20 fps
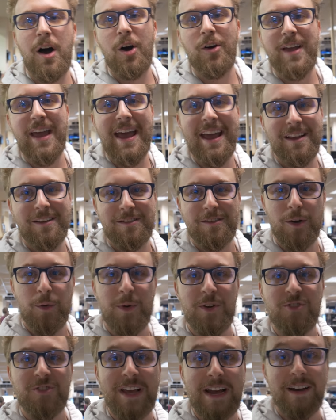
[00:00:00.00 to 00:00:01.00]
Okay, so
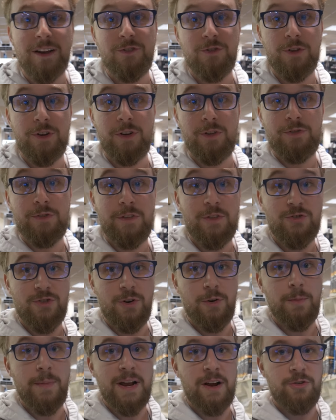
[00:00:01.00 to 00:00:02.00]
we just got introduced to the
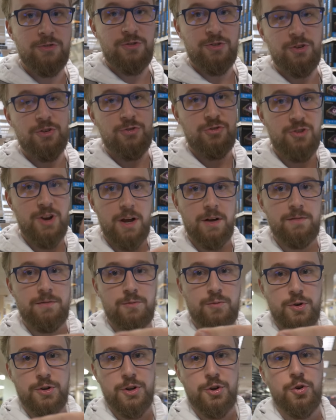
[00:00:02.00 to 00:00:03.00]
general manager, Joe, really